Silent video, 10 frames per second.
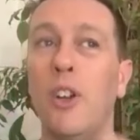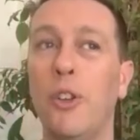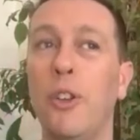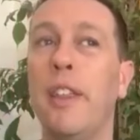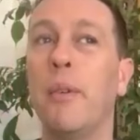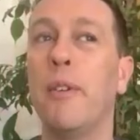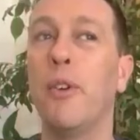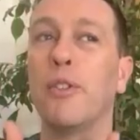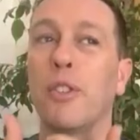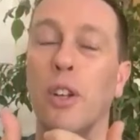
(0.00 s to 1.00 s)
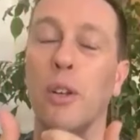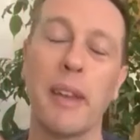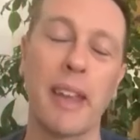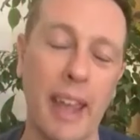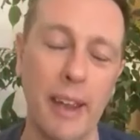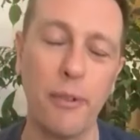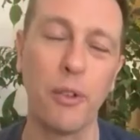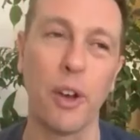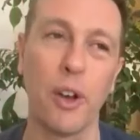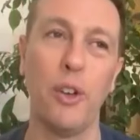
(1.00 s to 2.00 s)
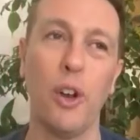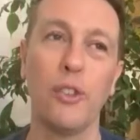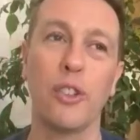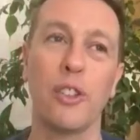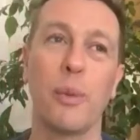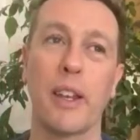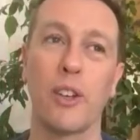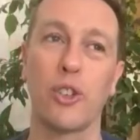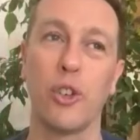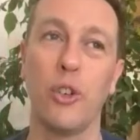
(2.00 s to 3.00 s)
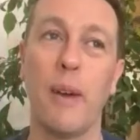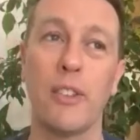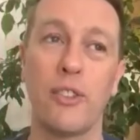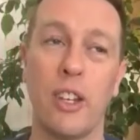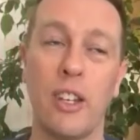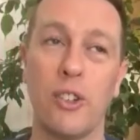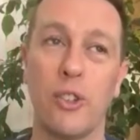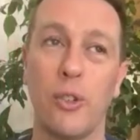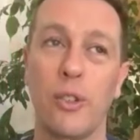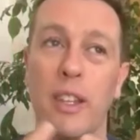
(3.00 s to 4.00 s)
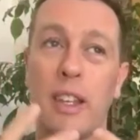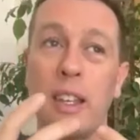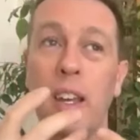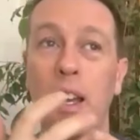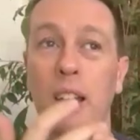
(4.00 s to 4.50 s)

Do you think we've also got to be careful though, not to swing too much into the